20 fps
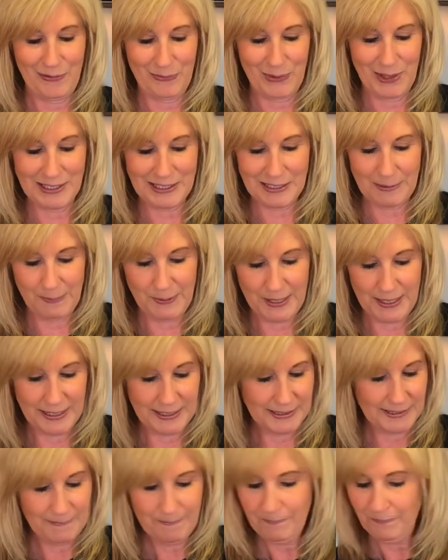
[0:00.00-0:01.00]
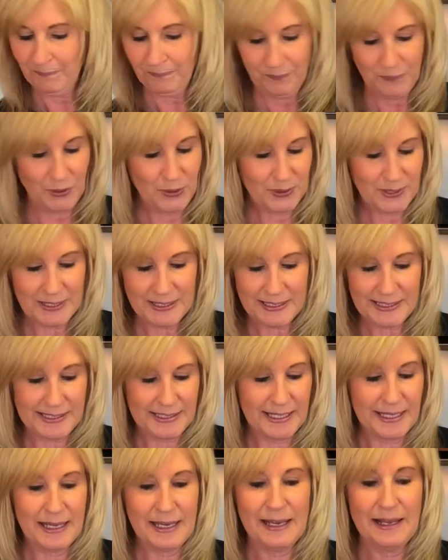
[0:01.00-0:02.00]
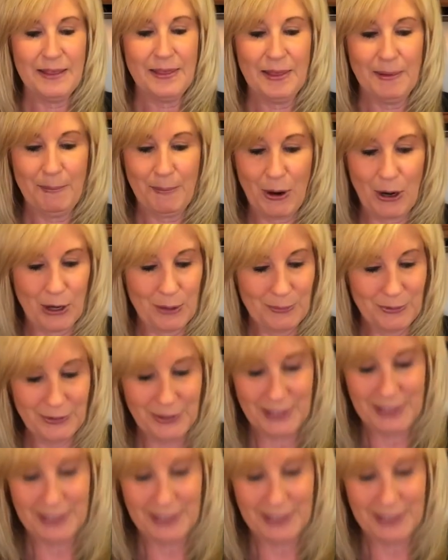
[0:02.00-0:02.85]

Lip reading: recipes. You can see the marbling